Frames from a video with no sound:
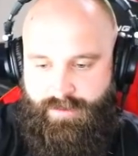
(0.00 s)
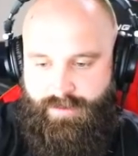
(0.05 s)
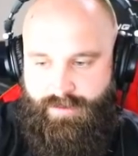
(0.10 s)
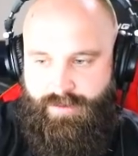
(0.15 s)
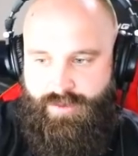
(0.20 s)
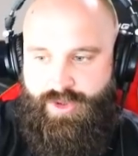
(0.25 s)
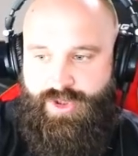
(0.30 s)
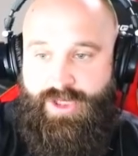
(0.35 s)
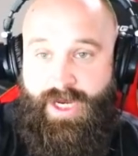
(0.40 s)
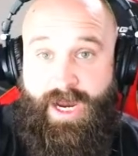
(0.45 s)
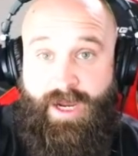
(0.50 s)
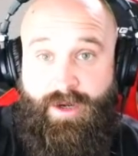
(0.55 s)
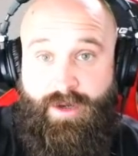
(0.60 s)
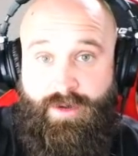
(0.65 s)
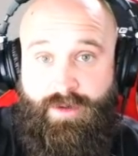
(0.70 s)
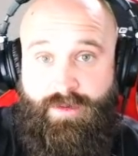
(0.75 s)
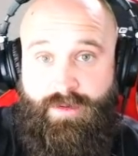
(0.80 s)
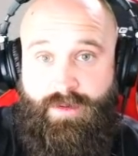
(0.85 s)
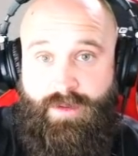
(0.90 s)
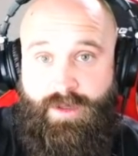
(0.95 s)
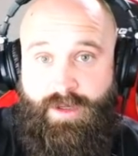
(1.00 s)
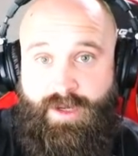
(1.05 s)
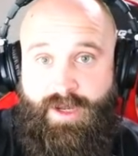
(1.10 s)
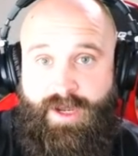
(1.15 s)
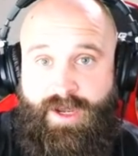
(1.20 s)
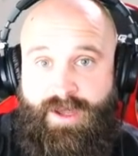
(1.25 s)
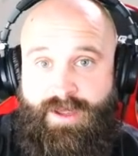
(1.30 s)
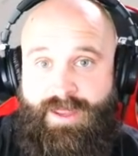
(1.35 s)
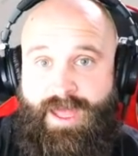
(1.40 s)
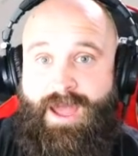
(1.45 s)
shadow,
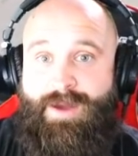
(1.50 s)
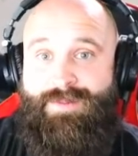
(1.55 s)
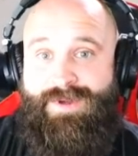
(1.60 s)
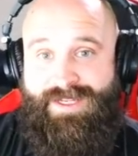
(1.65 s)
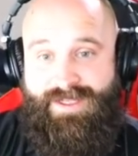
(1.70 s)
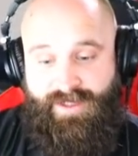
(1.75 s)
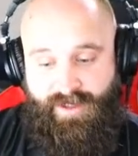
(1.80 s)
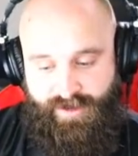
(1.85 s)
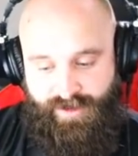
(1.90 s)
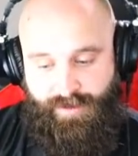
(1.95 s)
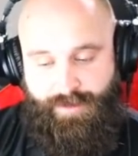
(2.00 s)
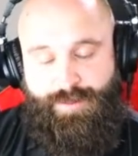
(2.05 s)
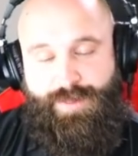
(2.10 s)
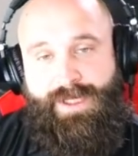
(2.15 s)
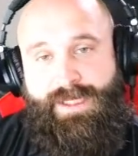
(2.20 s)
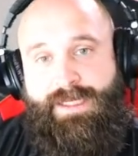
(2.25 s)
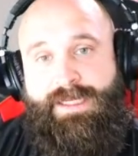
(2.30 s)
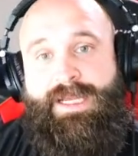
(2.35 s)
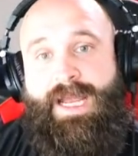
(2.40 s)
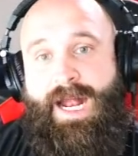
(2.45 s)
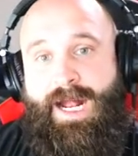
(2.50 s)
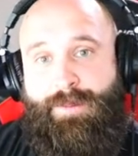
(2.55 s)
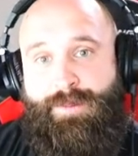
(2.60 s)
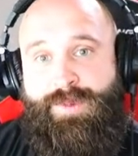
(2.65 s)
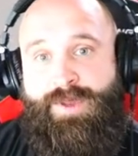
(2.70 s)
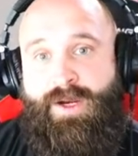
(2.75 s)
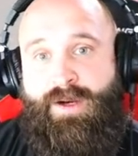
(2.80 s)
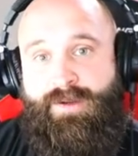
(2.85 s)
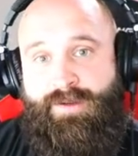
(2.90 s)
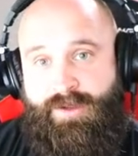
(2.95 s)
that means there's a big gap
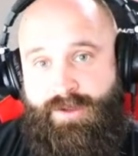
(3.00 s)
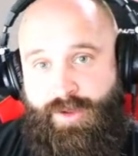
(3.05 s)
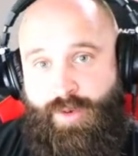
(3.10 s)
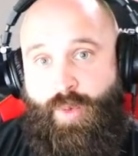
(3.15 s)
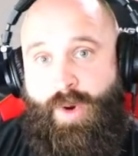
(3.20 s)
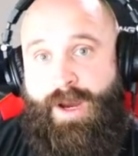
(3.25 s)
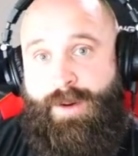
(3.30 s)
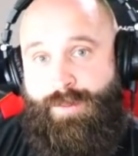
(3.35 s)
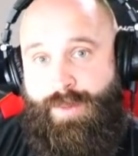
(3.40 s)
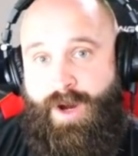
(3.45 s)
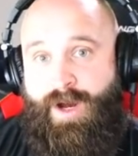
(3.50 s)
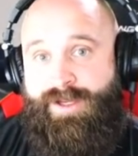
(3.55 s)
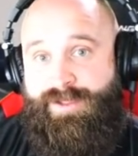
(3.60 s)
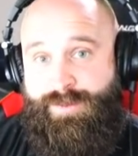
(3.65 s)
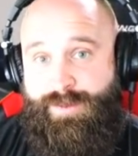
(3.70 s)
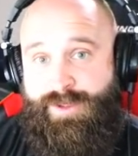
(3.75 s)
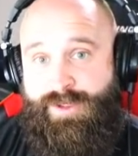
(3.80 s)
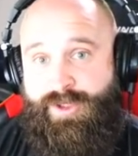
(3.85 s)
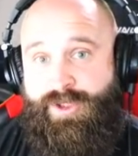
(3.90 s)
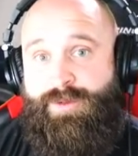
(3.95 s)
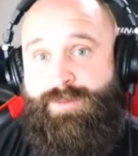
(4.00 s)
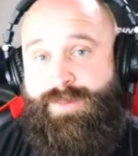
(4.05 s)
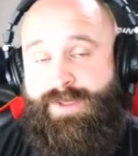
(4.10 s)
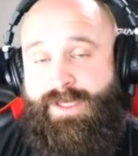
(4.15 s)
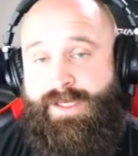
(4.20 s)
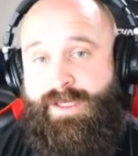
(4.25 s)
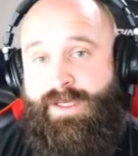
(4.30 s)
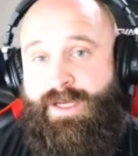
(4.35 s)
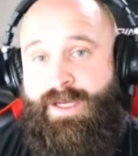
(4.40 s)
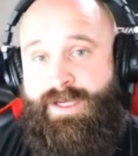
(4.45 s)
there and there quite possibly could
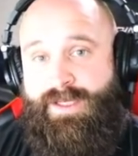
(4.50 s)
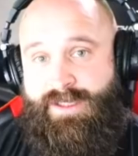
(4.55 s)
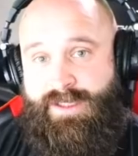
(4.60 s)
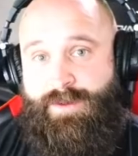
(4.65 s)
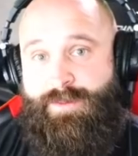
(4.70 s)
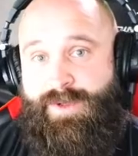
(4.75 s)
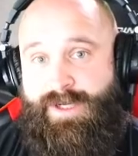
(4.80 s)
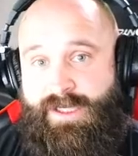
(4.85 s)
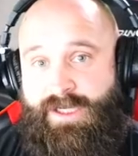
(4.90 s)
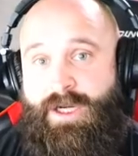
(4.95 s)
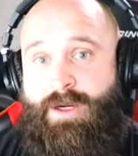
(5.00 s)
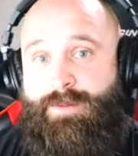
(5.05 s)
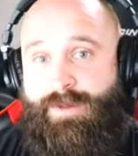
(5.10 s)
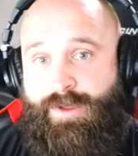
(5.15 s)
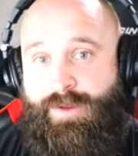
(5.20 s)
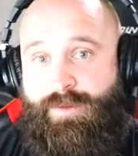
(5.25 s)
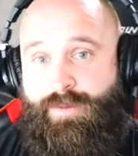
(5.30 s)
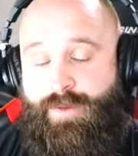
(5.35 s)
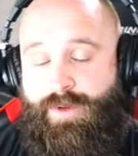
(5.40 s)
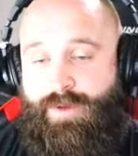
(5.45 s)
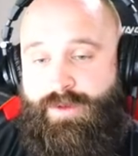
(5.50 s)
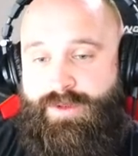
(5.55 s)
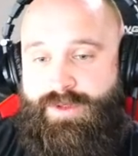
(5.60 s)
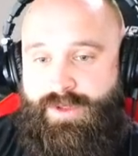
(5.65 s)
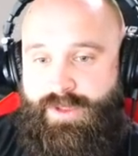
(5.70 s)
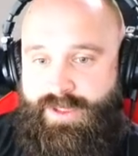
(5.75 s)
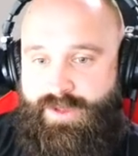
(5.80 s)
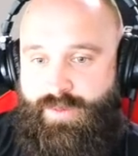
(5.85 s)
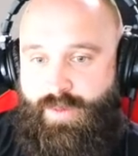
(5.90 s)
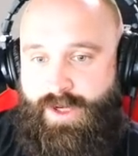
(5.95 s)
be somebody coming through.
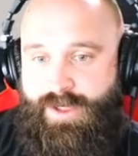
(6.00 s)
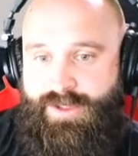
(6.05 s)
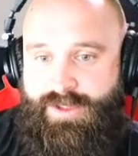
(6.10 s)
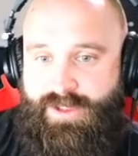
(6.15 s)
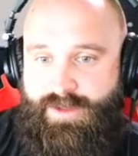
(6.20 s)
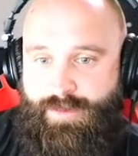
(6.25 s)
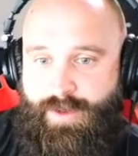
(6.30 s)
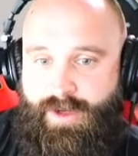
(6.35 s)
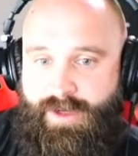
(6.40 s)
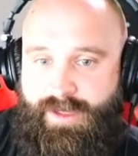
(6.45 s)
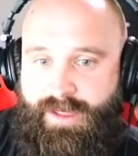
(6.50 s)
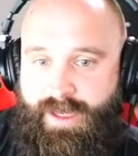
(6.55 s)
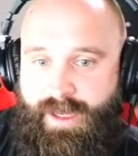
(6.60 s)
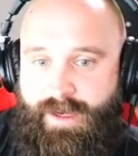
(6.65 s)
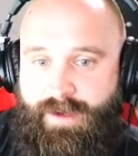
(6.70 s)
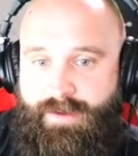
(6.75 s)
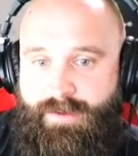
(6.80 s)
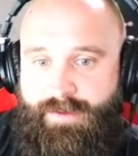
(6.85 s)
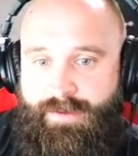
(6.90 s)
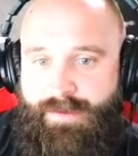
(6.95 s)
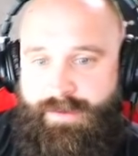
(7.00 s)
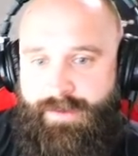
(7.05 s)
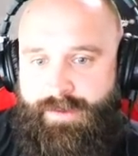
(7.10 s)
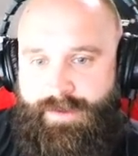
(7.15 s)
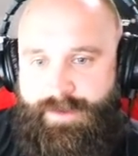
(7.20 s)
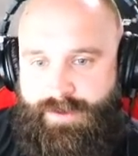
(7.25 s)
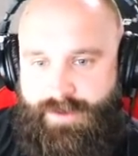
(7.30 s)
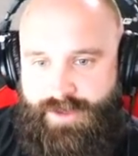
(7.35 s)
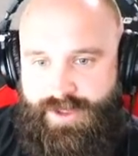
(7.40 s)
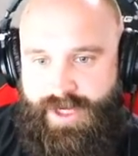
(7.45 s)
So let's watch this part again.
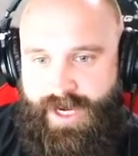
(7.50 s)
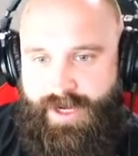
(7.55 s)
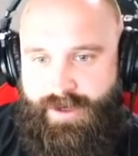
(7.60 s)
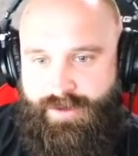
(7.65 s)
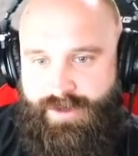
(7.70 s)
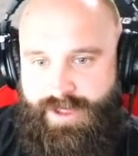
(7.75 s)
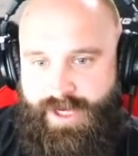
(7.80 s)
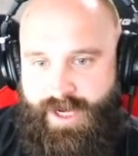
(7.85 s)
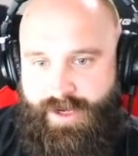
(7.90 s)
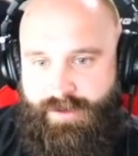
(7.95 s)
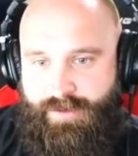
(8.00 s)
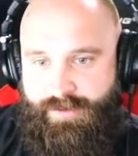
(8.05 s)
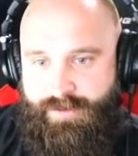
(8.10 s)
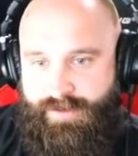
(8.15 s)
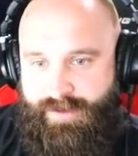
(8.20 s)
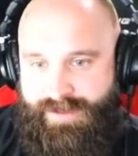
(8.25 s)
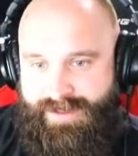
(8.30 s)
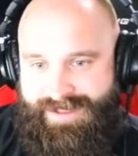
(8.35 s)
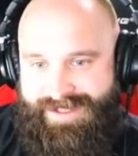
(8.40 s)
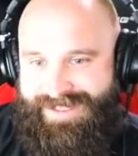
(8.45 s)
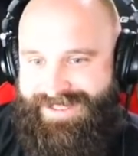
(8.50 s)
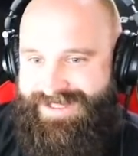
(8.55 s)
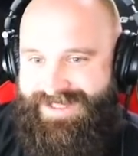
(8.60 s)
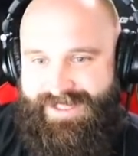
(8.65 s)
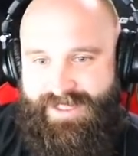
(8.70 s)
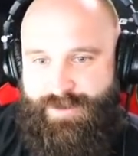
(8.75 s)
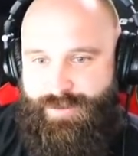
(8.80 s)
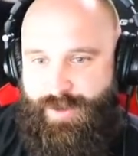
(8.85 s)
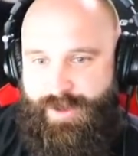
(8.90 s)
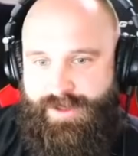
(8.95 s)
So shadow, shadow, you didn't see
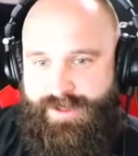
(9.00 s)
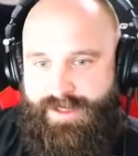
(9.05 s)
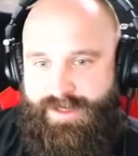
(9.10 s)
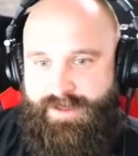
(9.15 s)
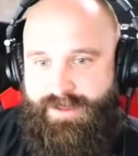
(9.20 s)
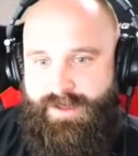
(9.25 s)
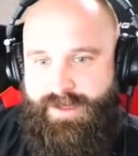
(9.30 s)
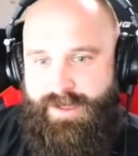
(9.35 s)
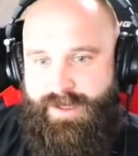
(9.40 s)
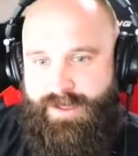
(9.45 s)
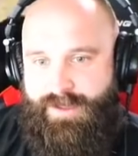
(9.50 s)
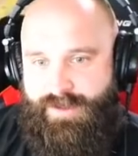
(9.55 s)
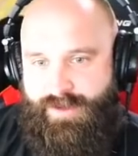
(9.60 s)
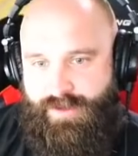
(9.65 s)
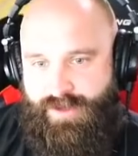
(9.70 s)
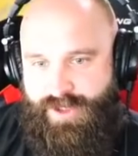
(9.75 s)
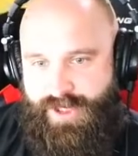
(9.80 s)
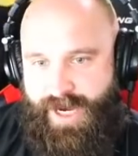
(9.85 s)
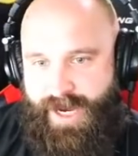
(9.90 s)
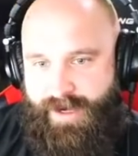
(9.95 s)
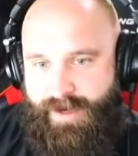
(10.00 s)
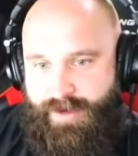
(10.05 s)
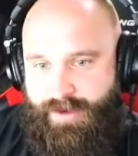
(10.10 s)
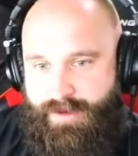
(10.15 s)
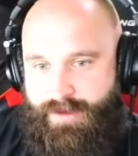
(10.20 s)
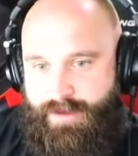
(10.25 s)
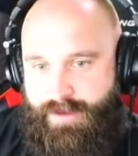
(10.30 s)
this person. So shadow,